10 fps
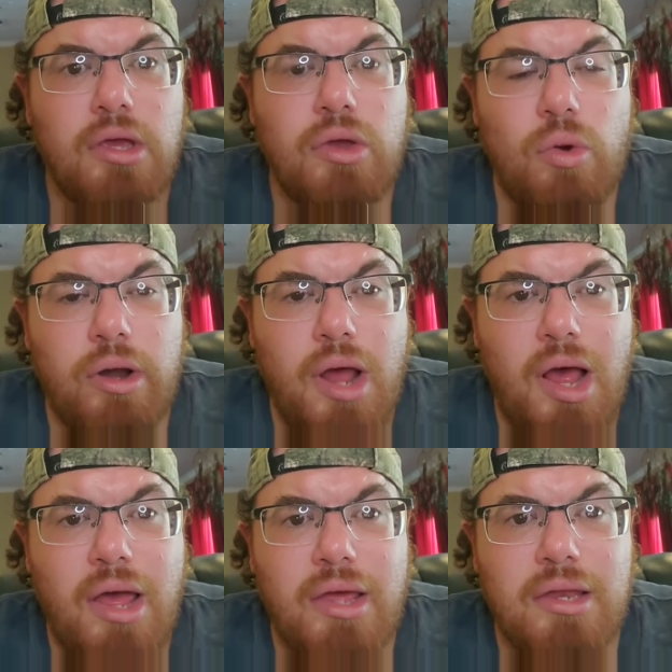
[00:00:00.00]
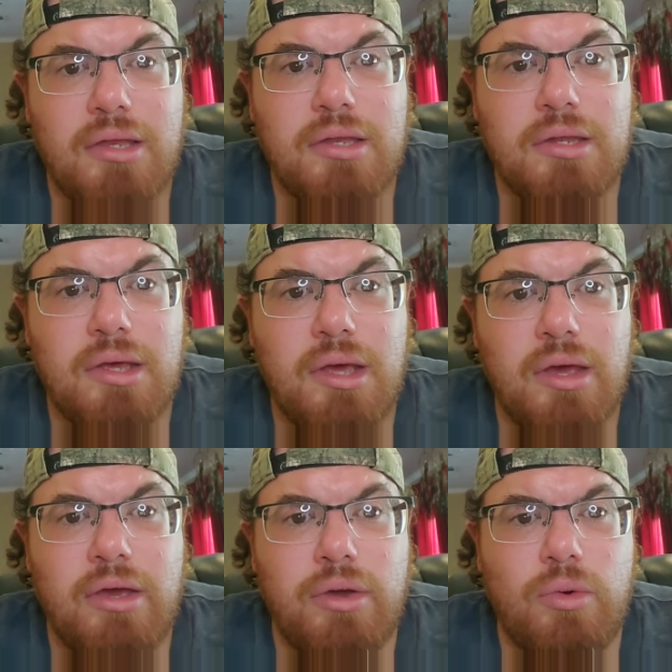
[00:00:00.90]
You are not a
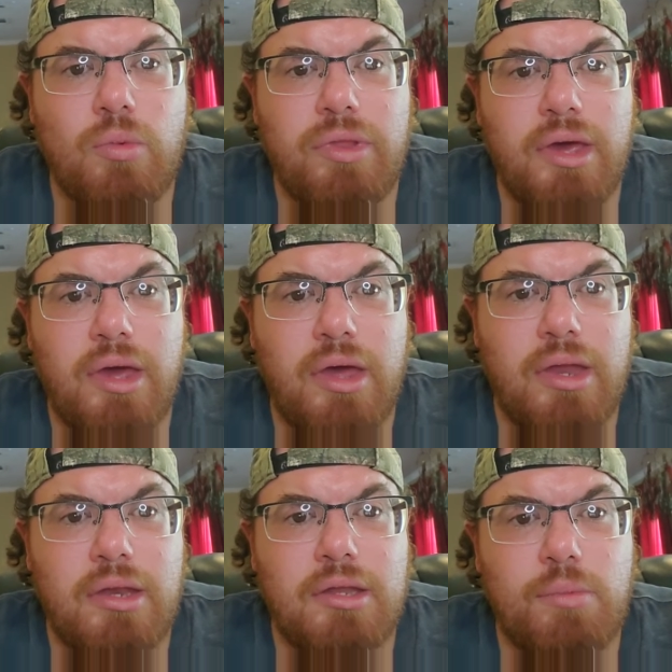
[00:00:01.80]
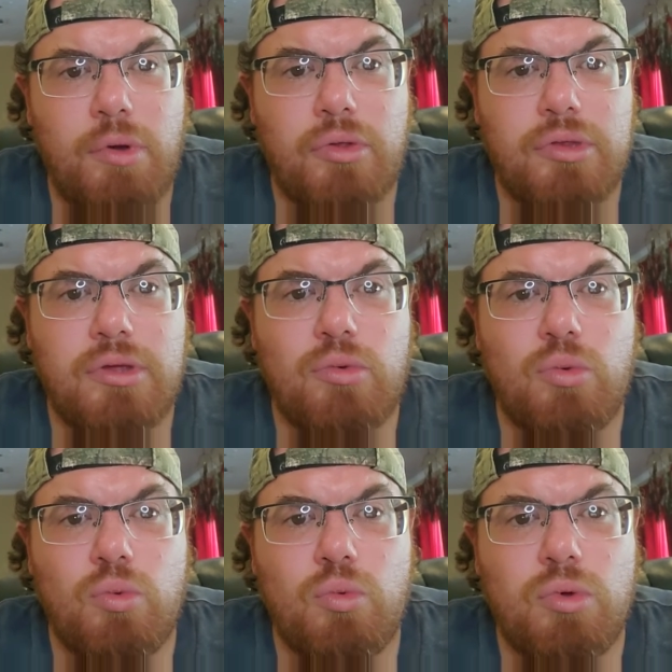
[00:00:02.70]
goon with a gun supposed
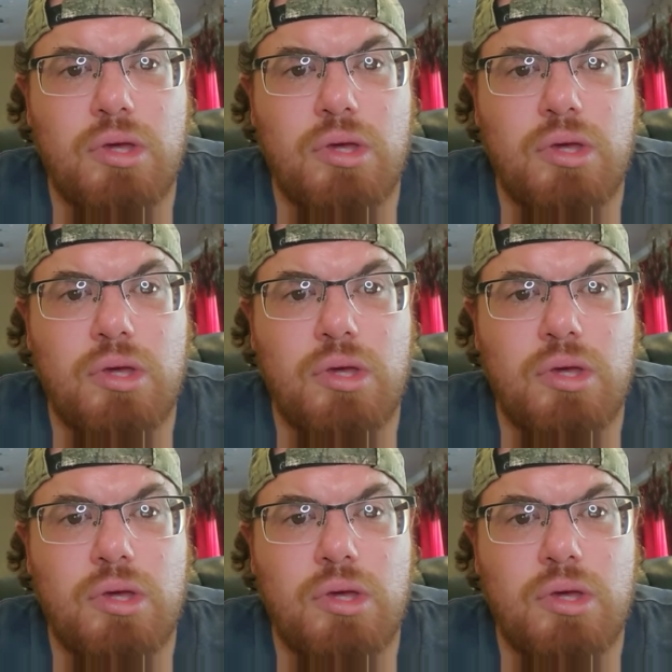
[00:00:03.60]
to